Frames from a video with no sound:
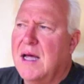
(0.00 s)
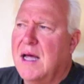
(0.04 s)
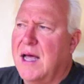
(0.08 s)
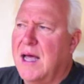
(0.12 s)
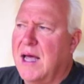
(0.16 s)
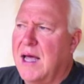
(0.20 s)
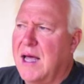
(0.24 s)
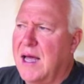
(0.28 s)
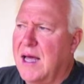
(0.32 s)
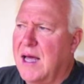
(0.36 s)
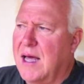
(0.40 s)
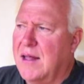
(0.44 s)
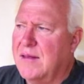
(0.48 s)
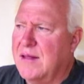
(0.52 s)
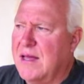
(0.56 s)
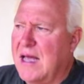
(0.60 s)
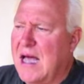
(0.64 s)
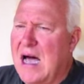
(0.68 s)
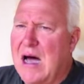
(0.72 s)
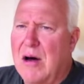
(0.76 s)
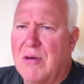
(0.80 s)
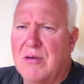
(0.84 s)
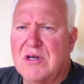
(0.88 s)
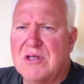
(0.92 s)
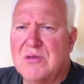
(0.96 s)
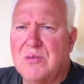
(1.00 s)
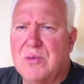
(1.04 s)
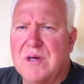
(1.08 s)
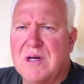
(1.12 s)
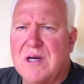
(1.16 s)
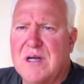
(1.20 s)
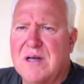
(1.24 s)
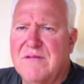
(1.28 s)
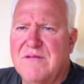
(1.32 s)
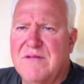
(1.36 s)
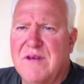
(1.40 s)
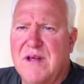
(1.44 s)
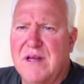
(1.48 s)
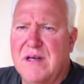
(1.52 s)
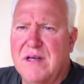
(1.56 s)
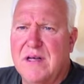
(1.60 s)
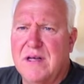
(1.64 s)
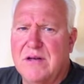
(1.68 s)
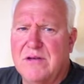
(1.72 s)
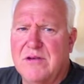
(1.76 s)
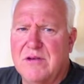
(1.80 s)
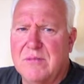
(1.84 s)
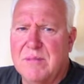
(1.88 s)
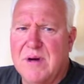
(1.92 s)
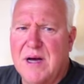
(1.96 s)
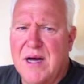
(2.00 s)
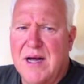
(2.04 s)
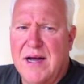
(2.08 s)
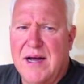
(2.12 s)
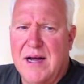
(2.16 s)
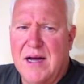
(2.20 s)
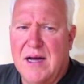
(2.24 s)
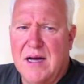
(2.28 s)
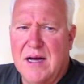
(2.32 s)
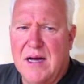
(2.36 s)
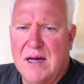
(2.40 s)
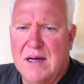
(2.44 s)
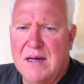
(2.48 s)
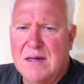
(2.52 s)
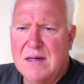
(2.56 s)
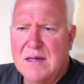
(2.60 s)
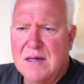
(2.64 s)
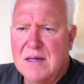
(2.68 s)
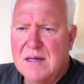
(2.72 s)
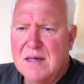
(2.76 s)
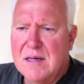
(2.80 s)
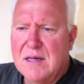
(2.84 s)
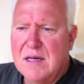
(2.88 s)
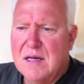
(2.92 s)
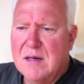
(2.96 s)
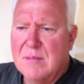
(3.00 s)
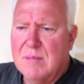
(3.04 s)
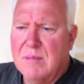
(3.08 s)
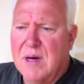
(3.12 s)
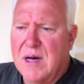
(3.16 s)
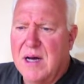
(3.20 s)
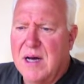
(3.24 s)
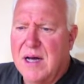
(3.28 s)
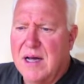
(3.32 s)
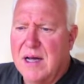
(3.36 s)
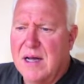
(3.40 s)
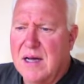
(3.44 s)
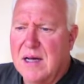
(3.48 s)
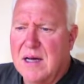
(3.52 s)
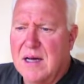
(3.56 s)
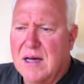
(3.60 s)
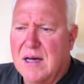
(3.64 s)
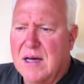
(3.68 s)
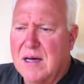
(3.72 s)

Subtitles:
and the hours weren't convenient to my